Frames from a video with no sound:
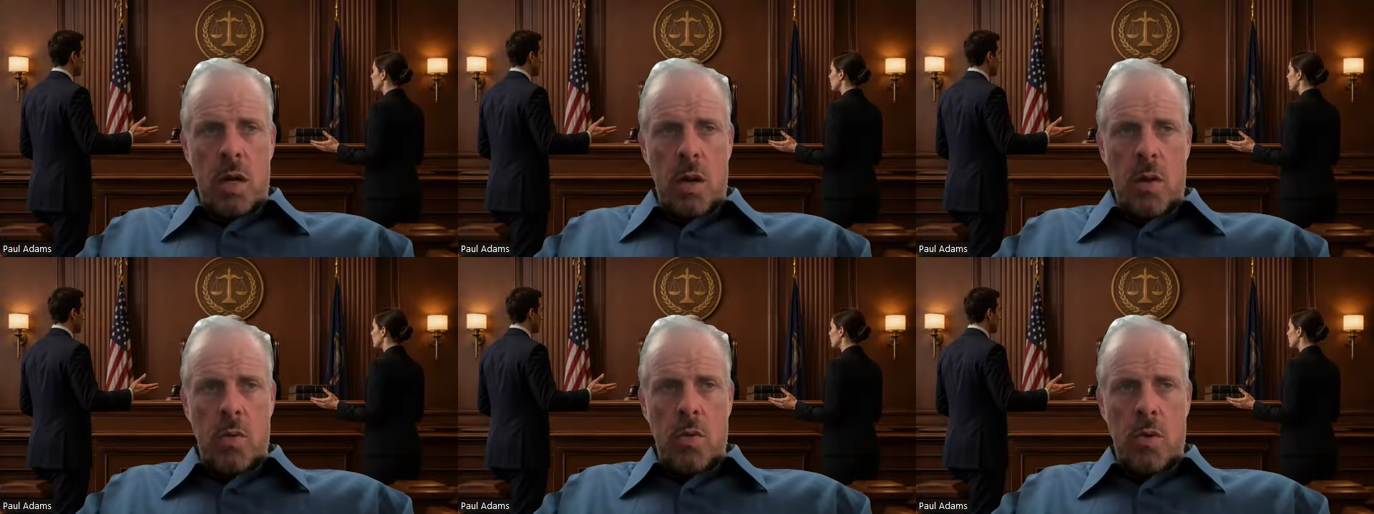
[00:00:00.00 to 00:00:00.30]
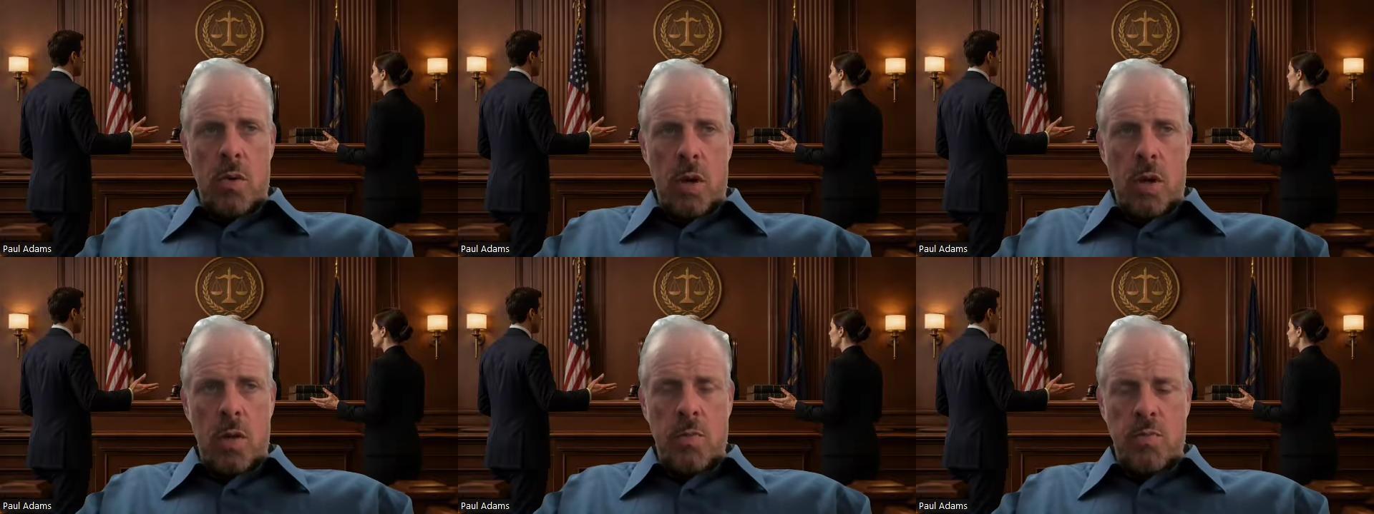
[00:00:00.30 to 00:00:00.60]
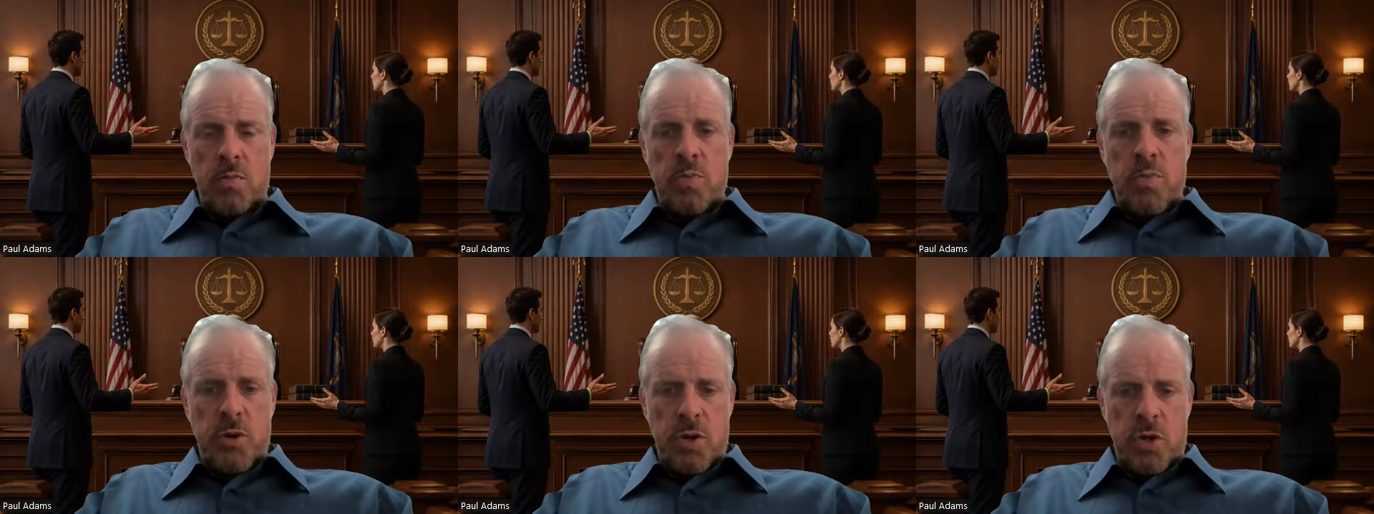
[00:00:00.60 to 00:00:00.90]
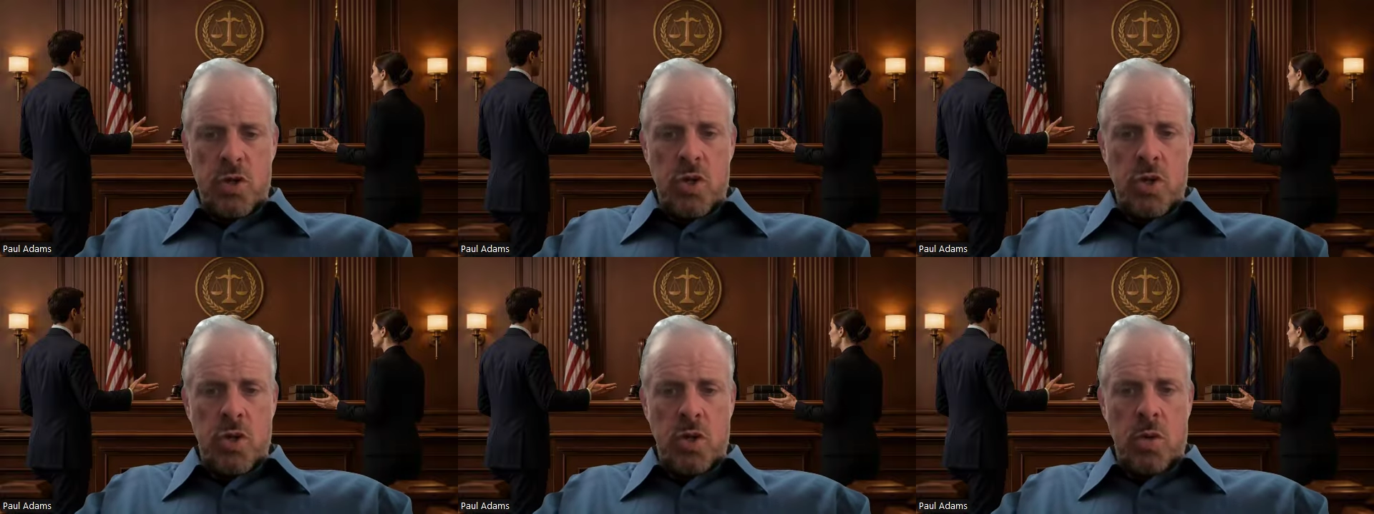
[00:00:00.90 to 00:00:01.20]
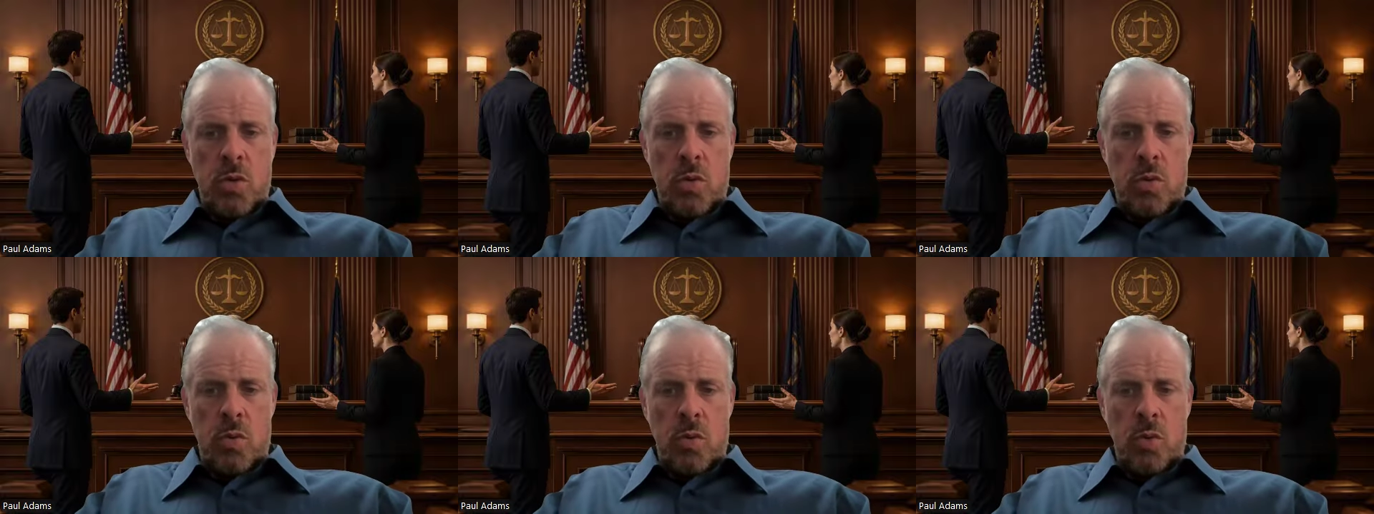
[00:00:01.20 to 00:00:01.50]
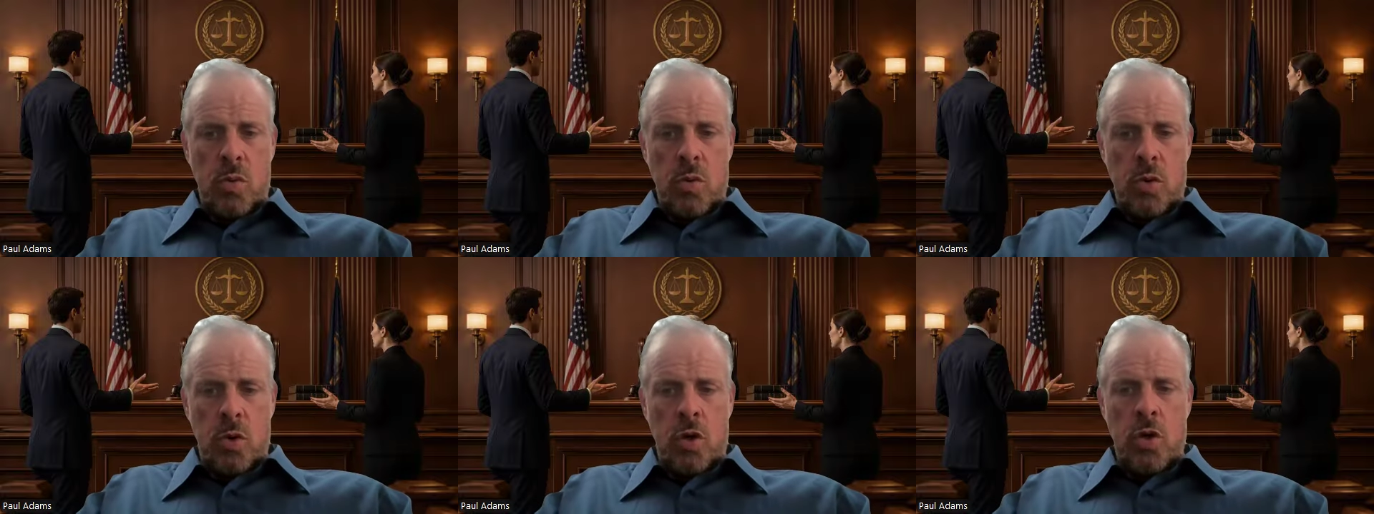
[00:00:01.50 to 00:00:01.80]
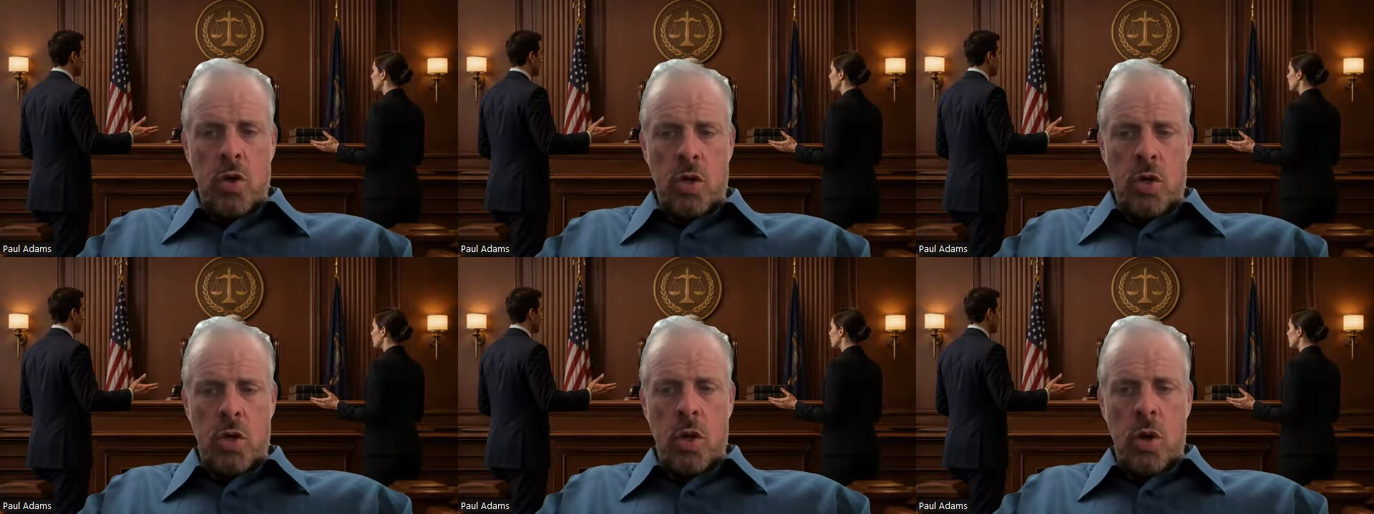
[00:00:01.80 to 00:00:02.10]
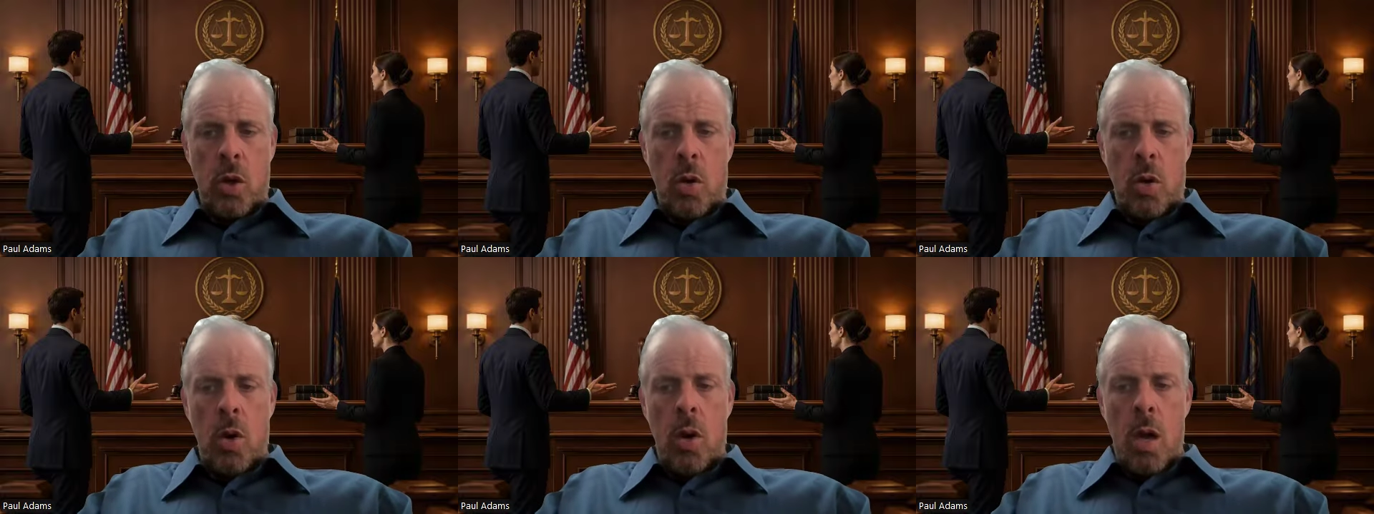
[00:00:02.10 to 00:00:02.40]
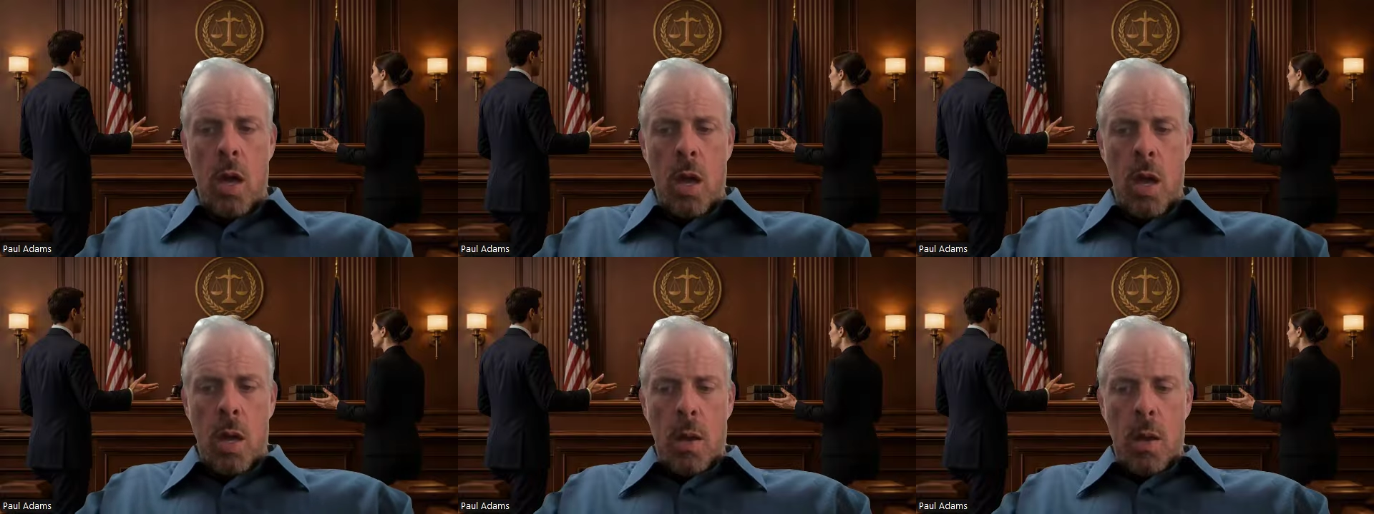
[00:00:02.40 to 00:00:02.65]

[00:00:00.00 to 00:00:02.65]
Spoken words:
I'm pretty sure you're good to go.